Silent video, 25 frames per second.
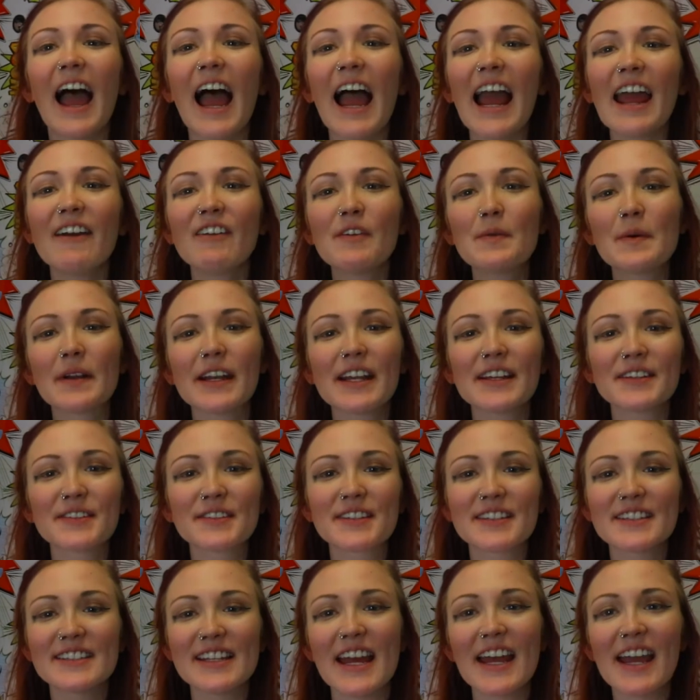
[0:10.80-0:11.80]
Hi everybody,
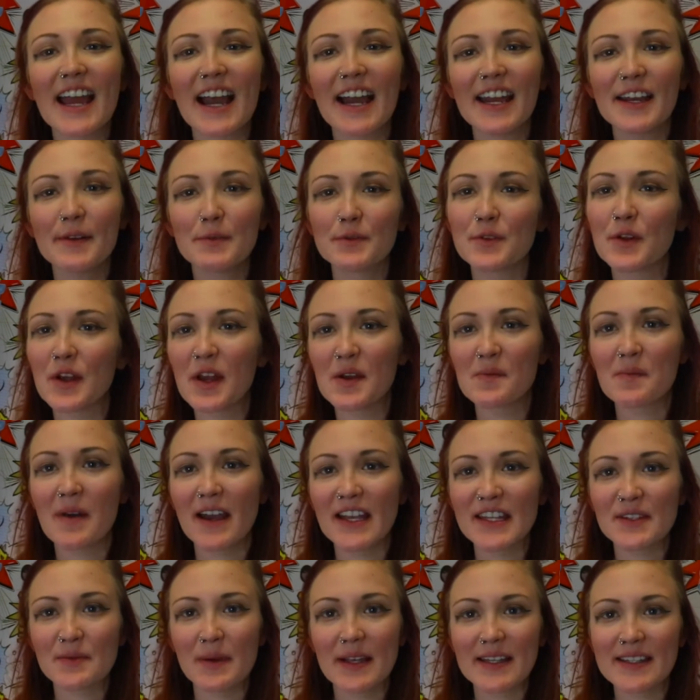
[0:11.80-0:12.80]
so today I am doing
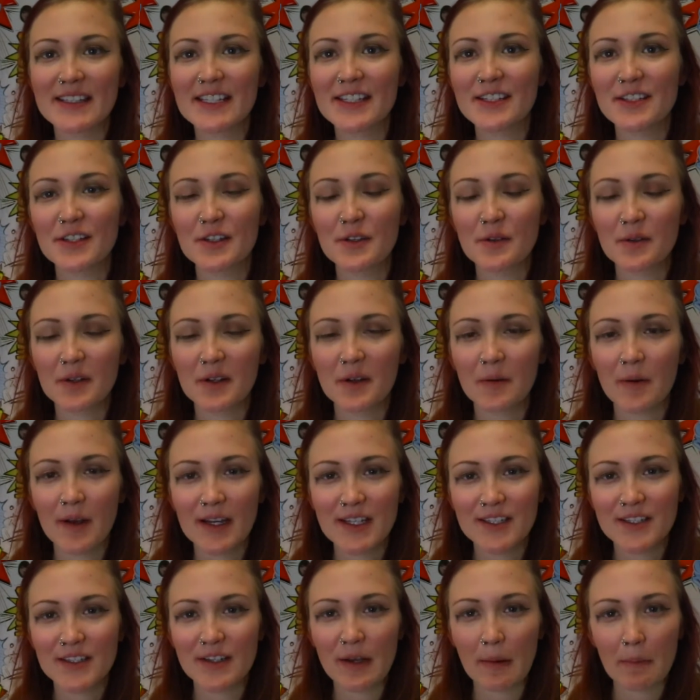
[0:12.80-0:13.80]
my 22
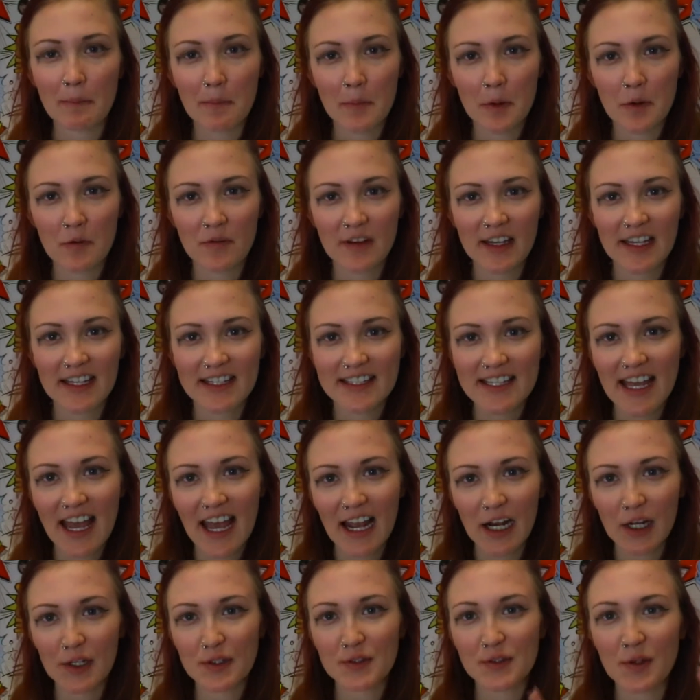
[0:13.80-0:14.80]
question movie
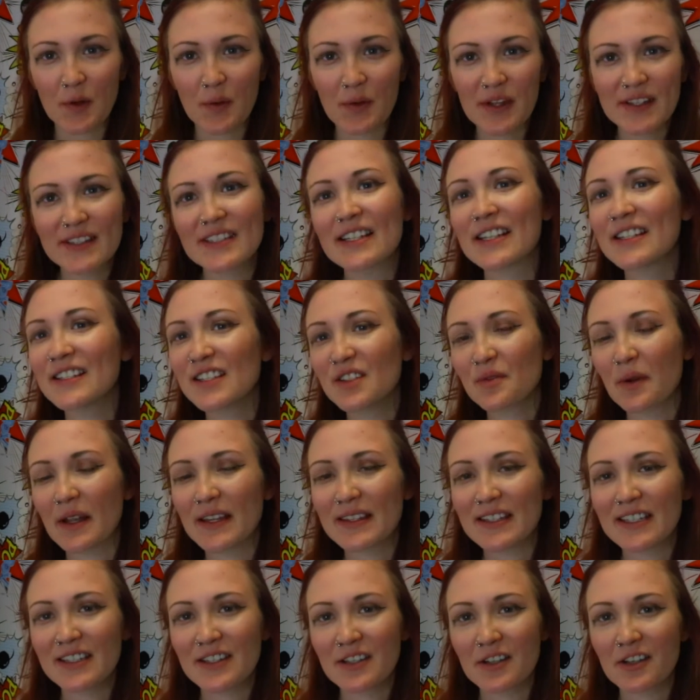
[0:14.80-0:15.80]
tag. So this is
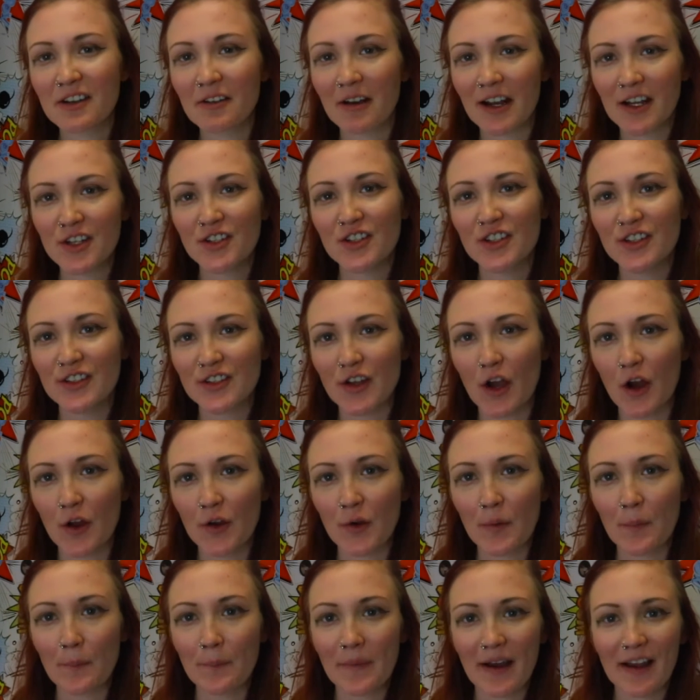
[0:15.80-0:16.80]
22 questions
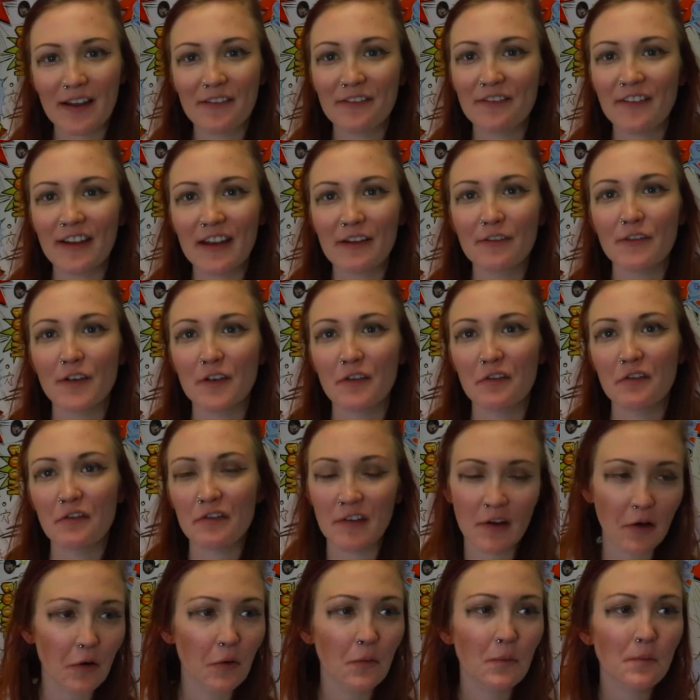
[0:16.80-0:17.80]
on my favourite
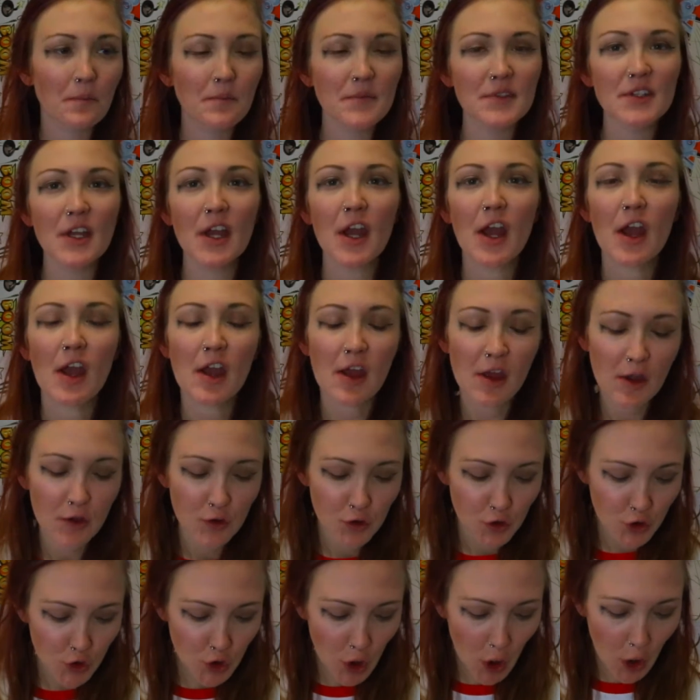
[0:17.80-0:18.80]
films.
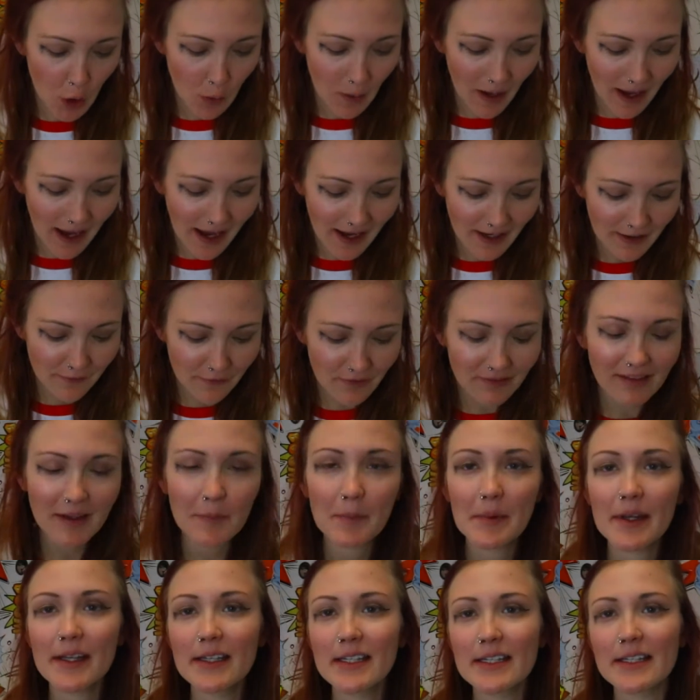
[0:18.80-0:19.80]
So I've
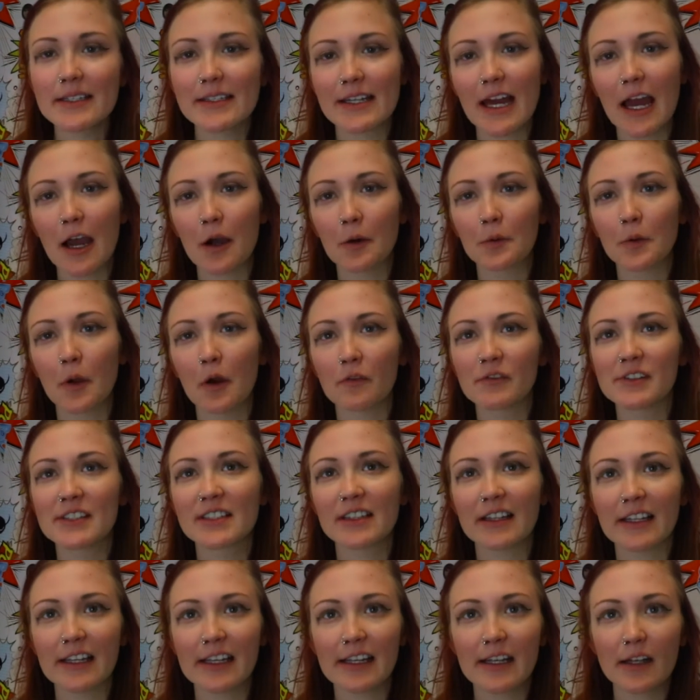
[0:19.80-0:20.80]
limited it down.
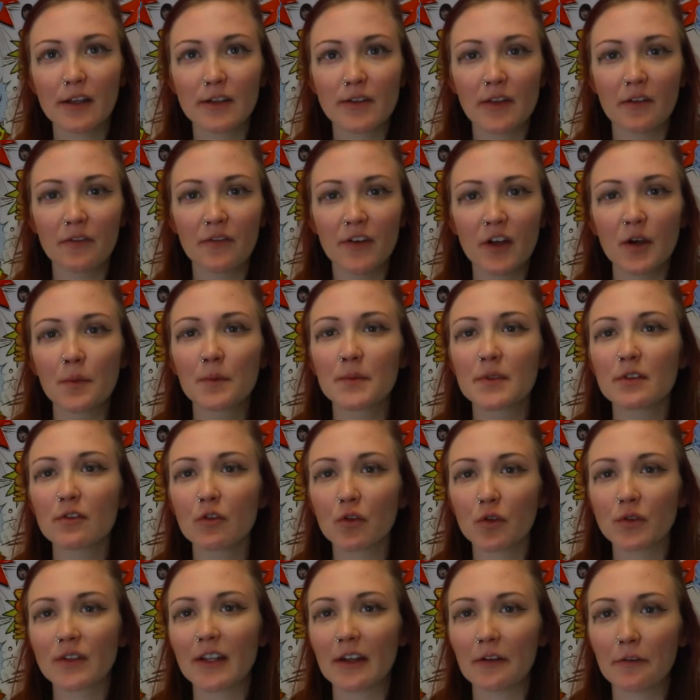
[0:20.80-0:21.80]
Obviously the films
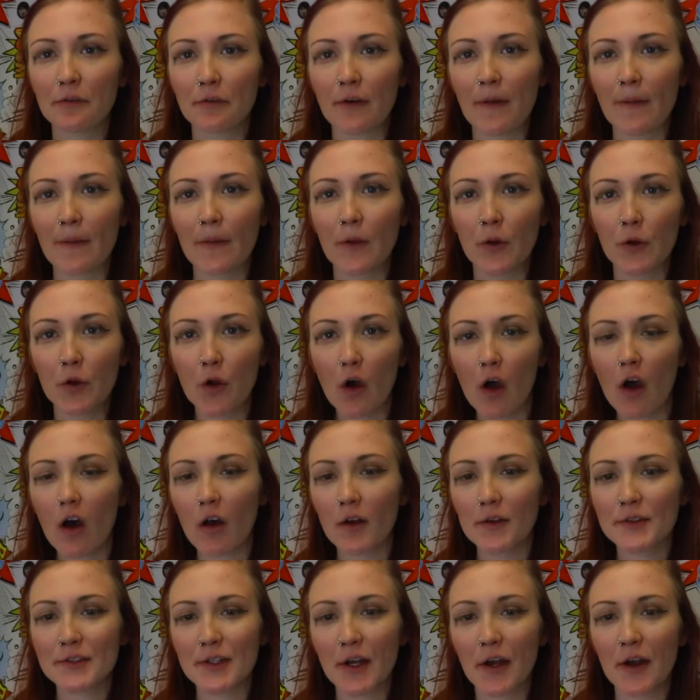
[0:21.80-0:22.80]
are all different. They're not
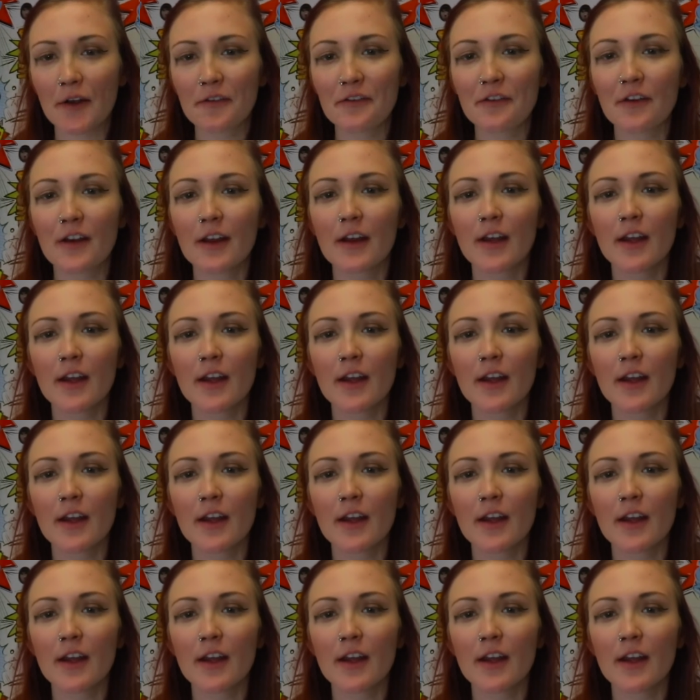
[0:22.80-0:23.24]
all sort of